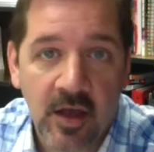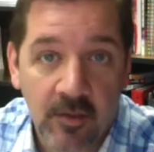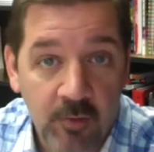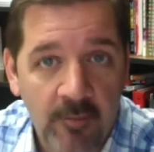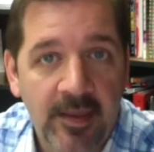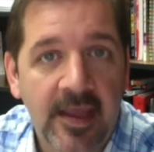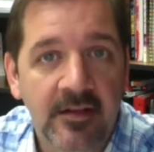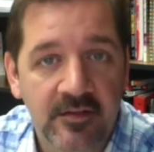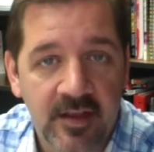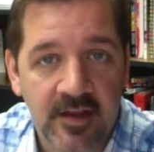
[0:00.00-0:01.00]

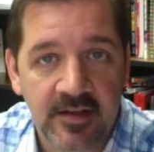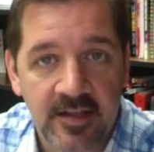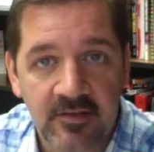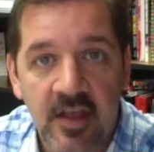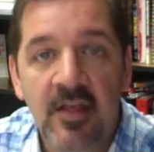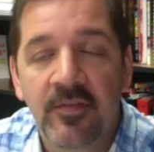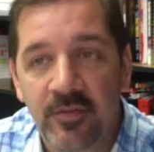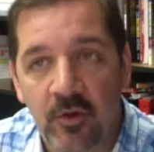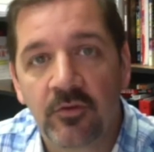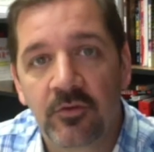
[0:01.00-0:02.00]
propaganda techniques,
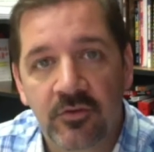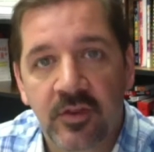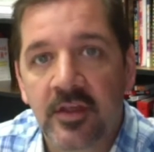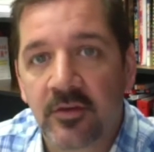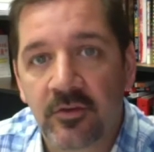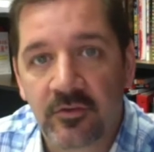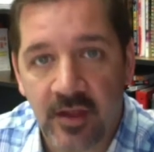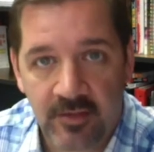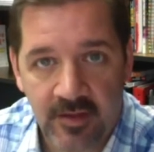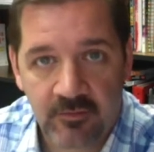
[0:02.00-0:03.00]
those are skills,
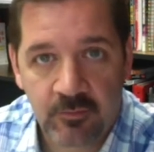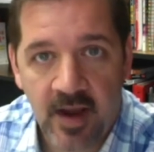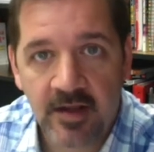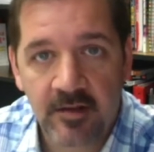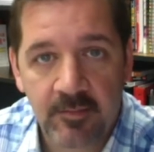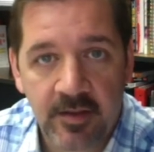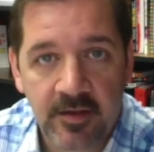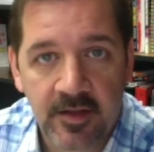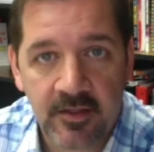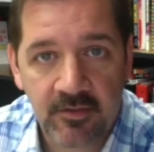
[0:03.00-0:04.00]
and that's writing
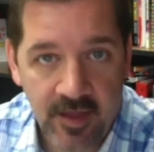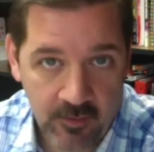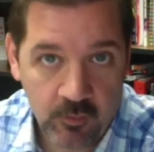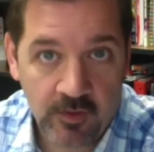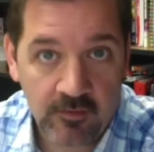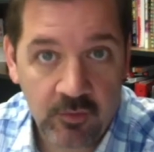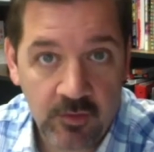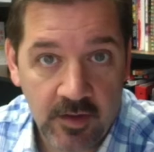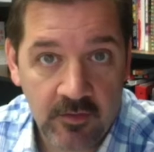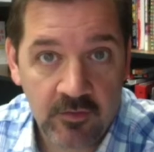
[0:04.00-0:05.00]
ability that will give you
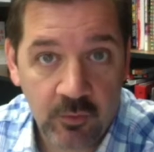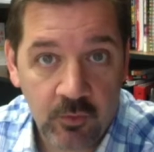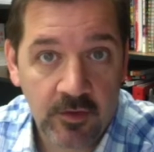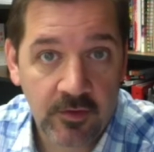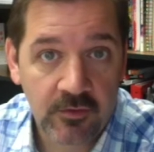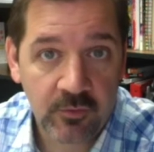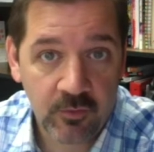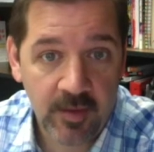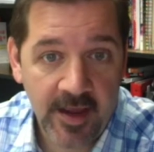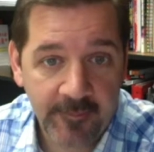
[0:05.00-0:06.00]
another tool in your tool
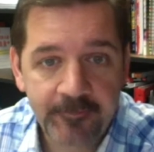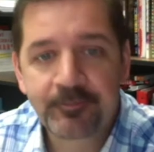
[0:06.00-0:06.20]
bag.